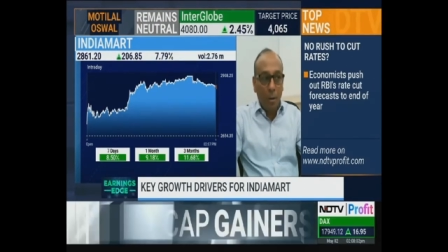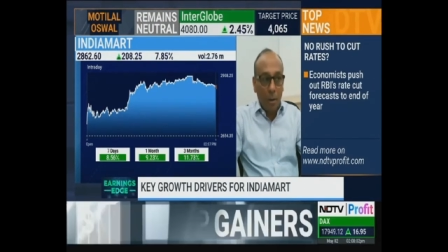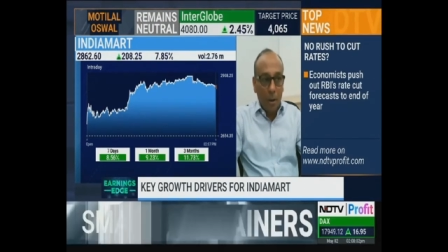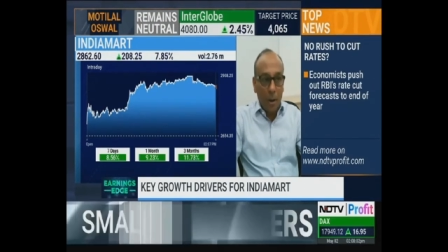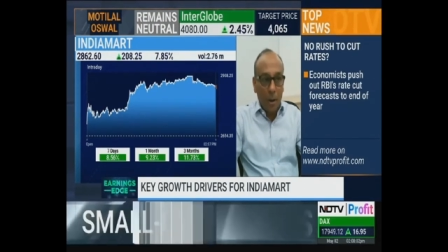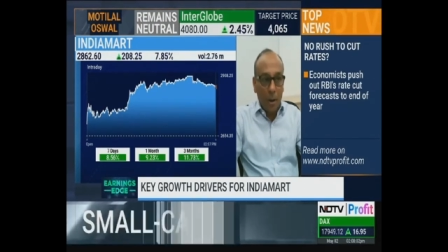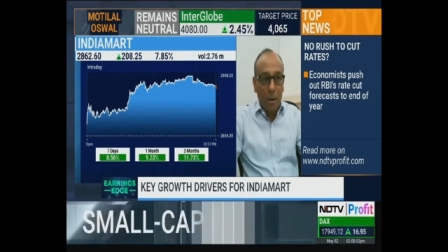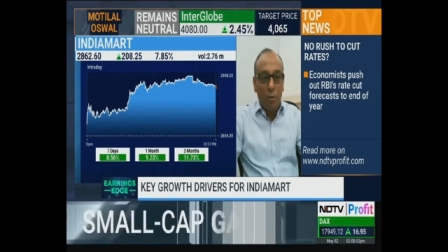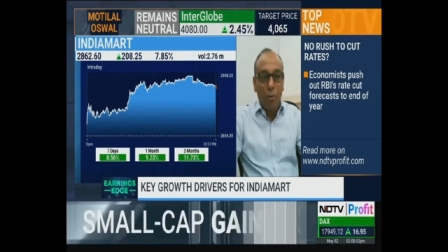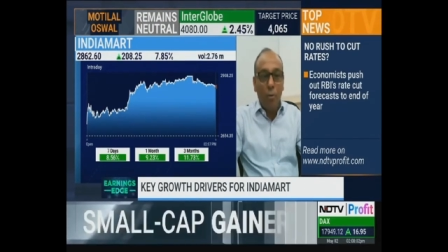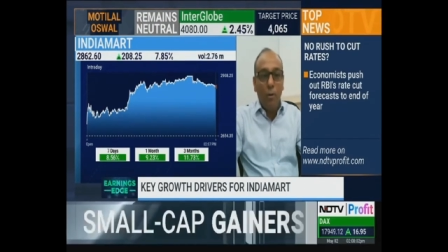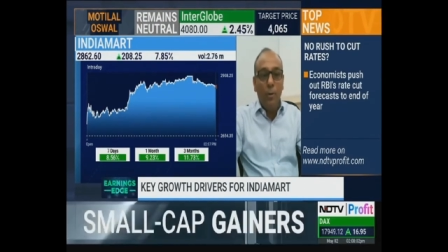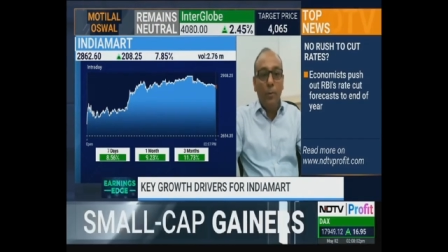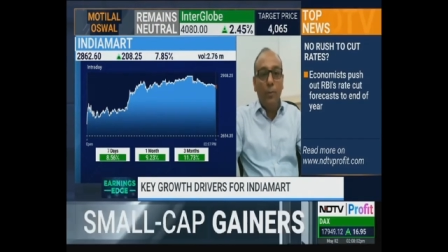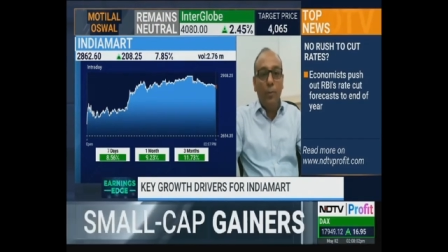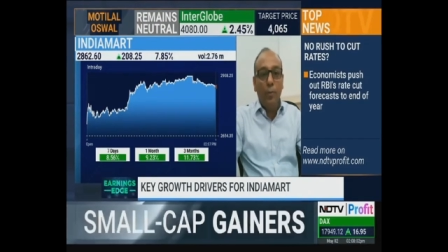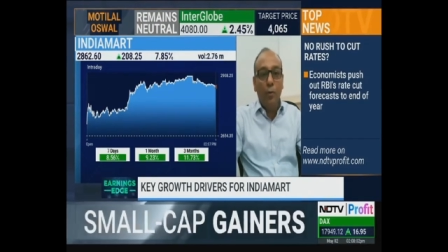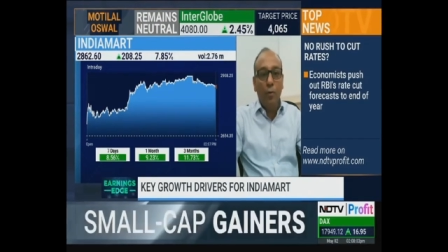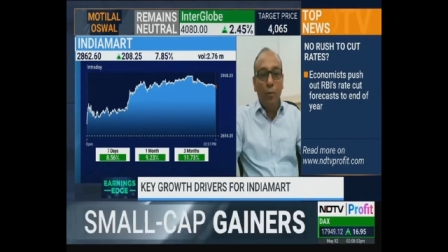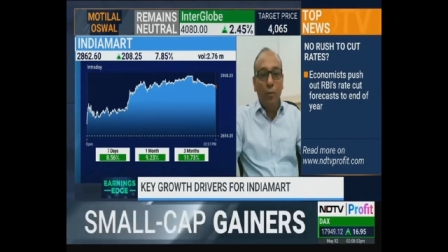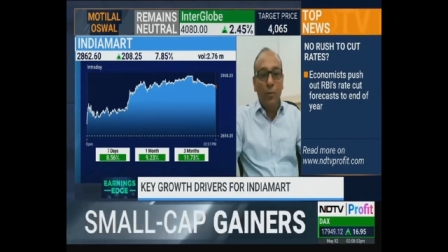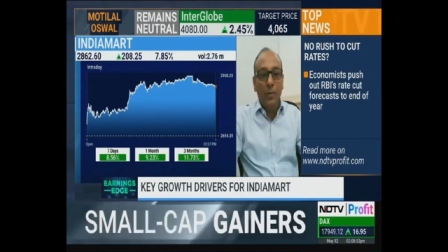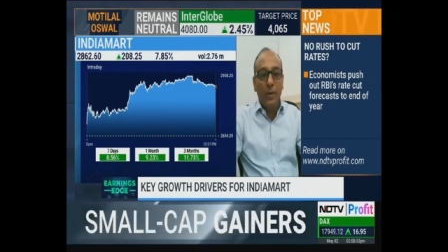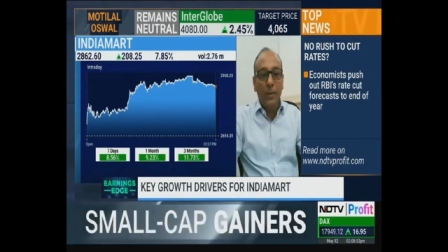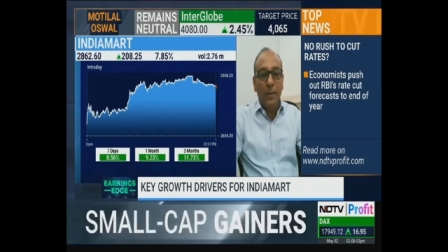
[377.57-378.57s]
in order to
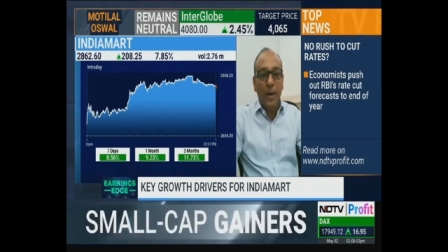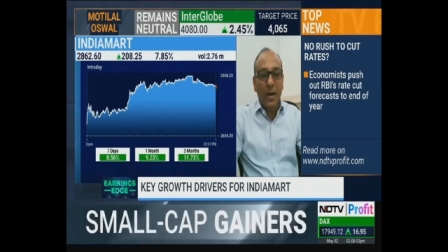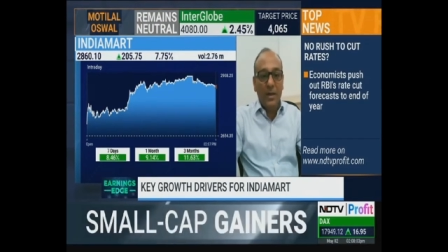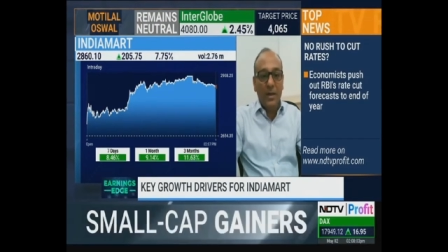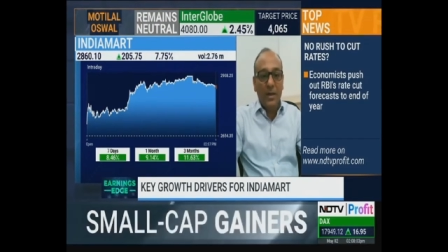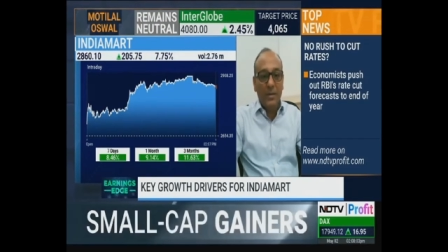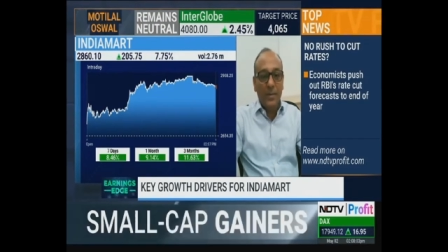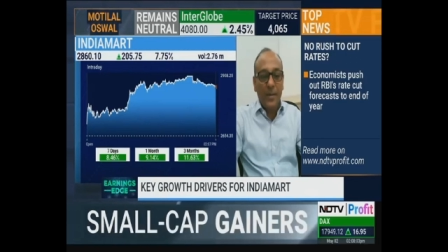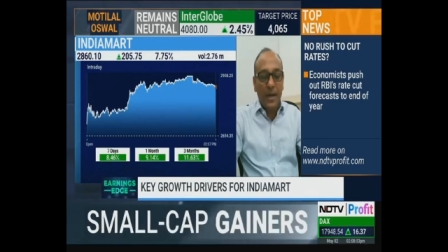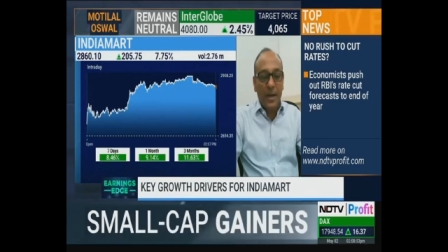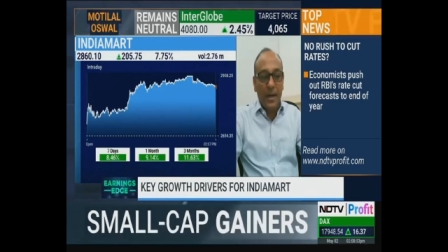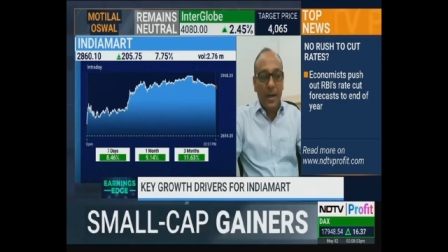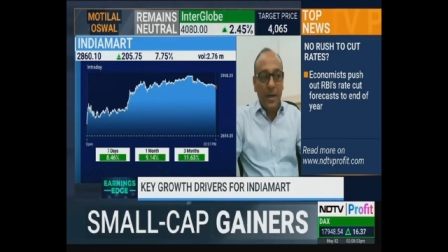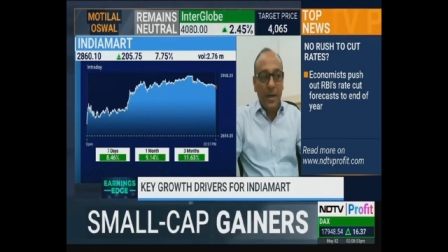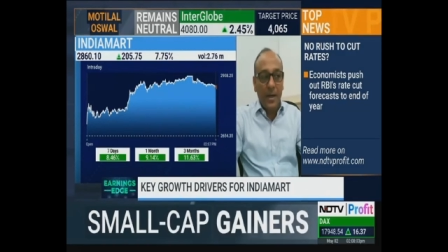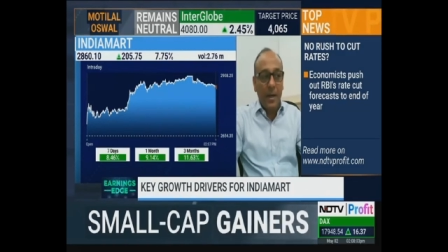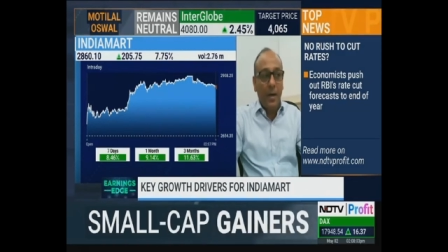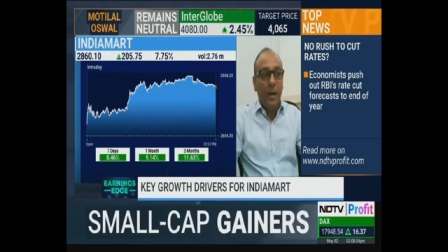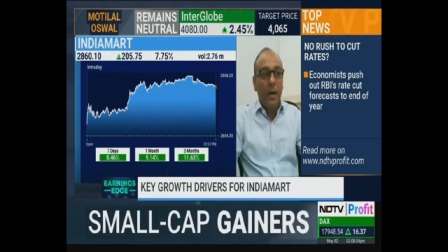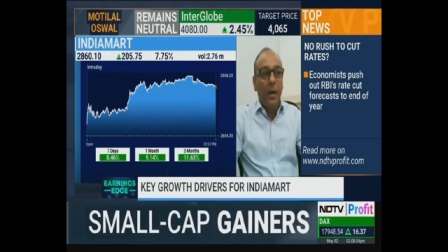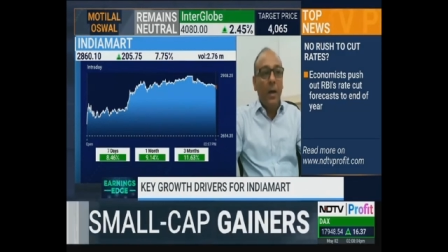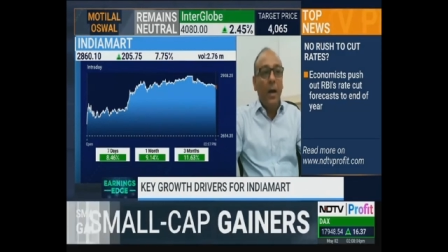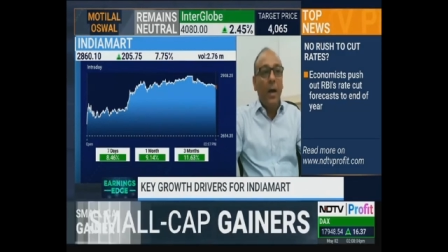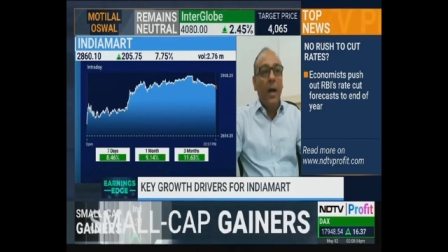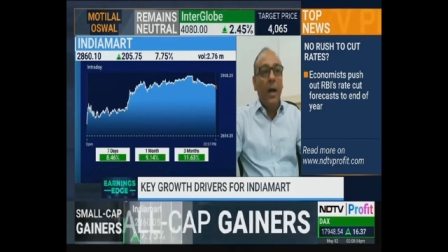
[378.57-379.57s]
improve the
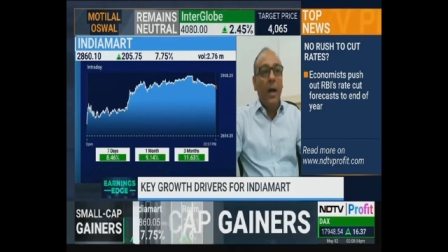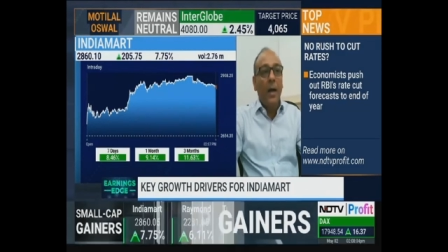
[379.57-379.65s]
matchmaking